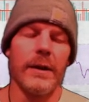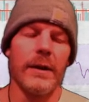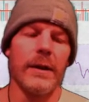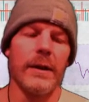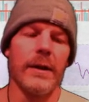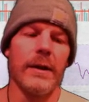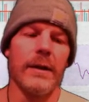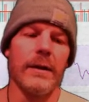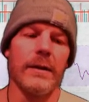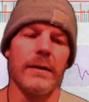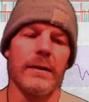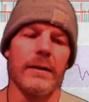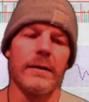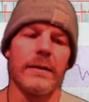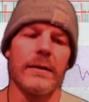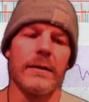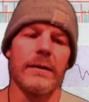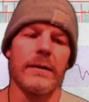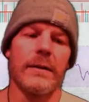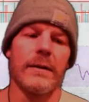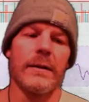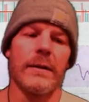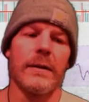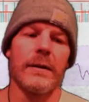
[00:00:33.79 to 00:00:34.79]

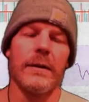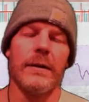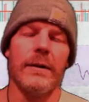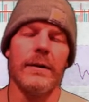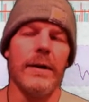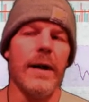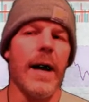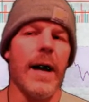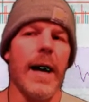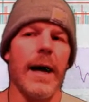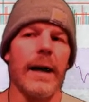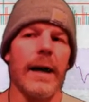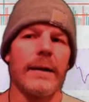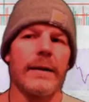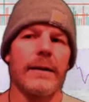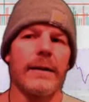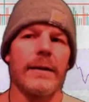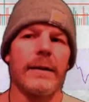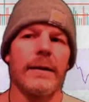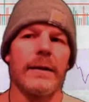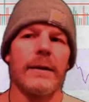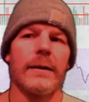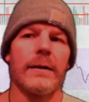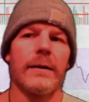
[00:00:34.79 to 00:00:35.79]
is not
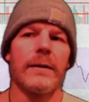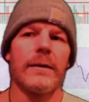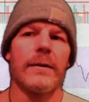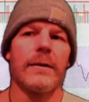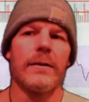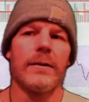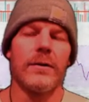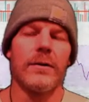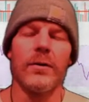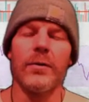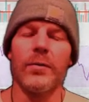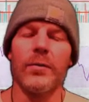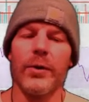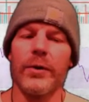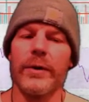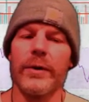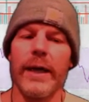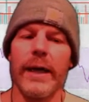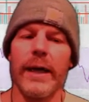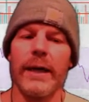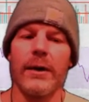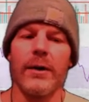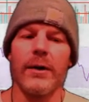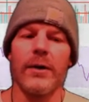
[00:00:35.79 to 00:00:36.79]
super
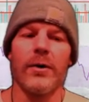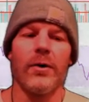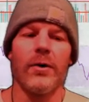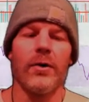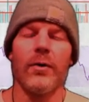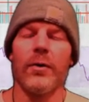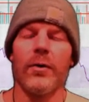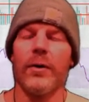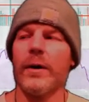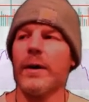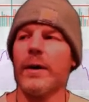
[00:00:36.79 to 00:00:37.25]
technical.